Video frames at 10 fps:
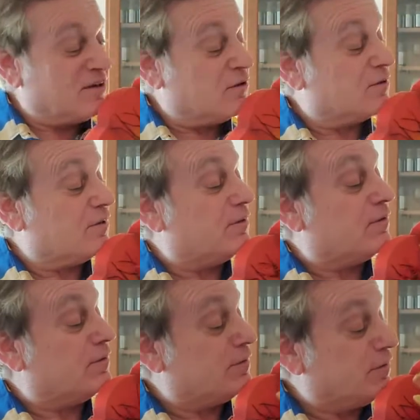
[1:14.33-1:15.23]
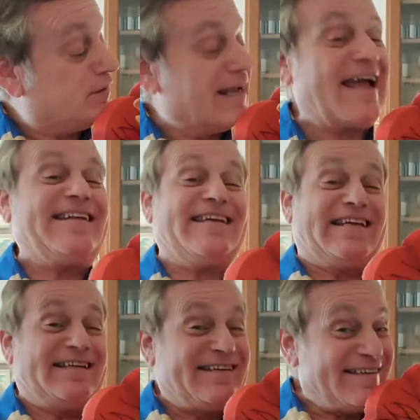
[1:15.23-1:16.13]
you thought that was funny? I
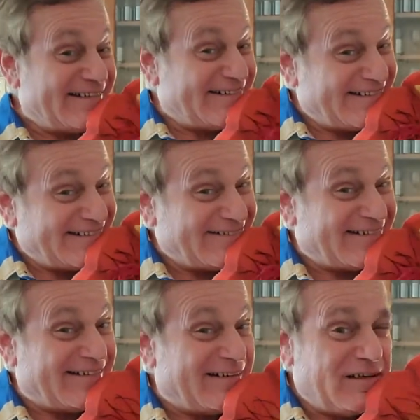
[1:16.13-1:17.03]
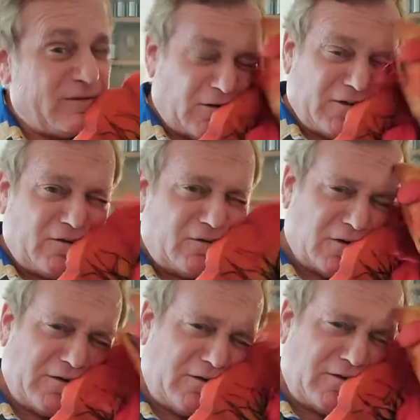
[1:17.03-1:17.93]
did. You know what? What? It wasn't
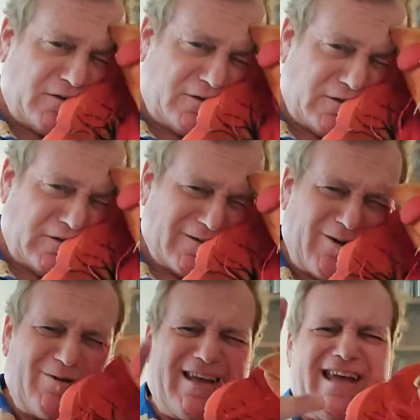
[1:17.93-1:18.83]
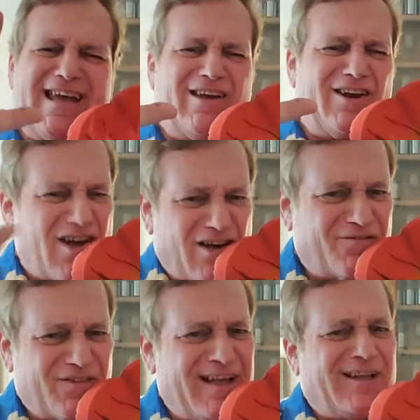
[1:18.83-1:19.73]
funny to me. Okay,
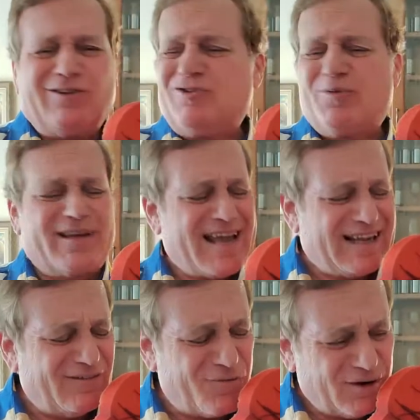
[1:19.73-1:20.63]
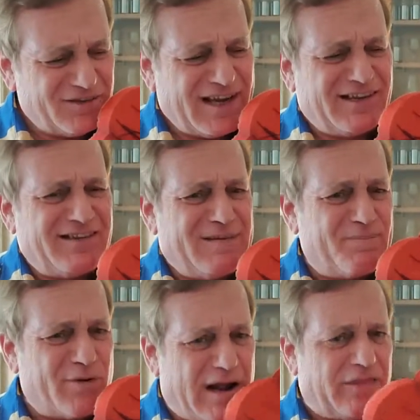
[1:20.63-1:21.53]
enough. You're in California. Take a deep
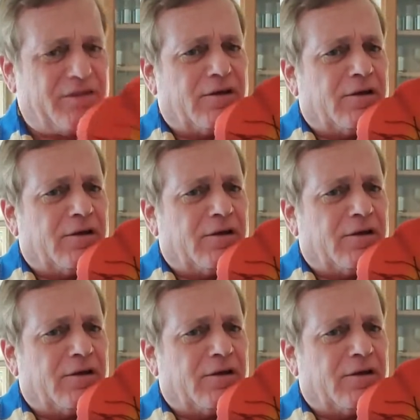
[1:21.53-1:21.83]
breath.